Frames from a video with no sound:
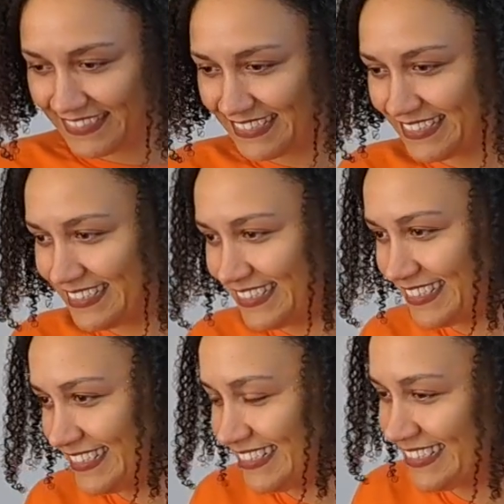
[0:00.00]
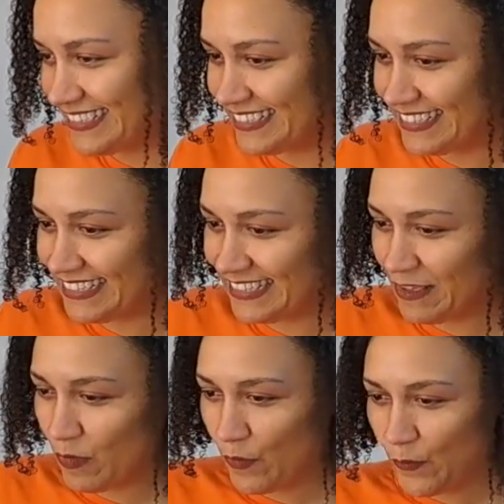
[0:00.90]

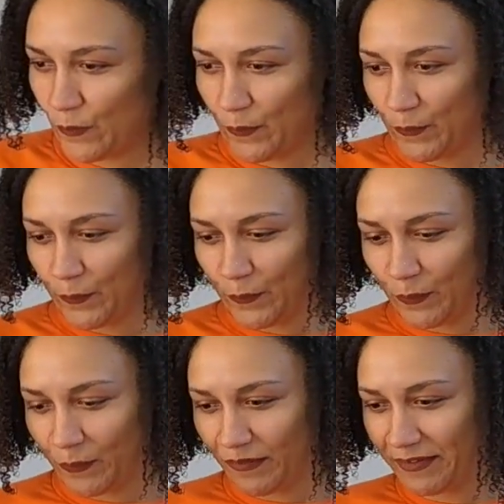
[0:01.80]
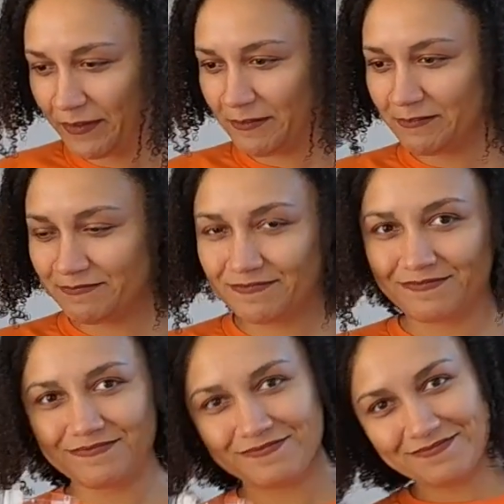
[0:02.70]

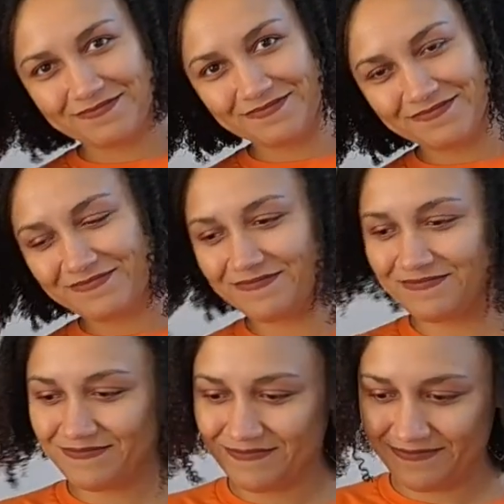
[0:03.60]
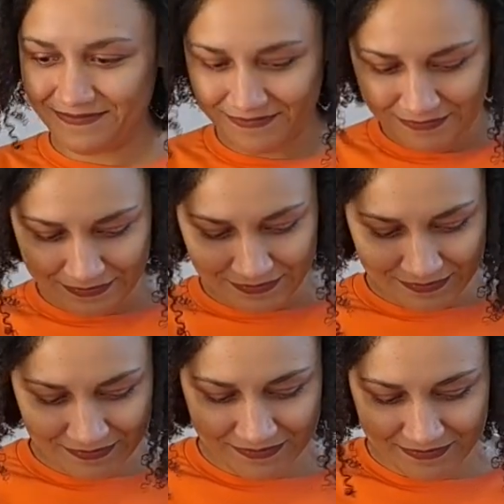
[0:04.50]

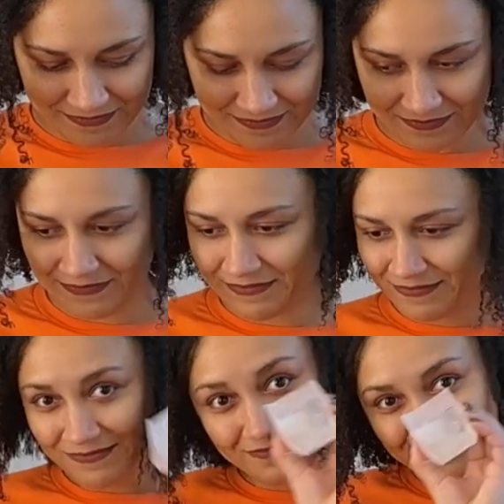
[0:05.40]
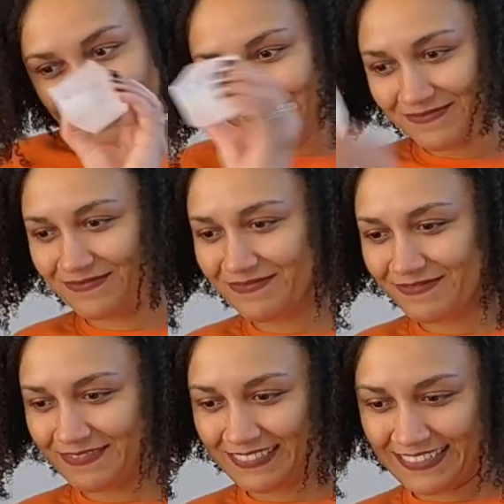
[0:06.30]

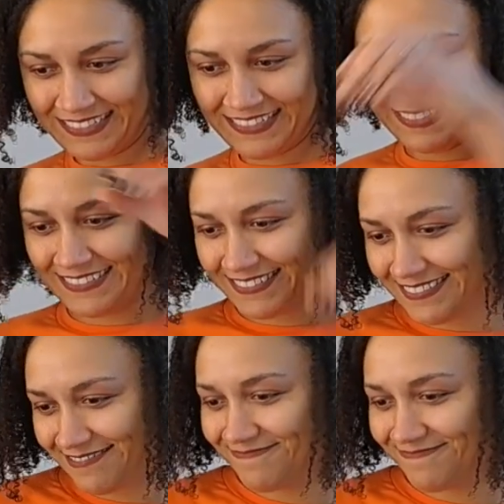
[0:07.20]
The person shown says nothing.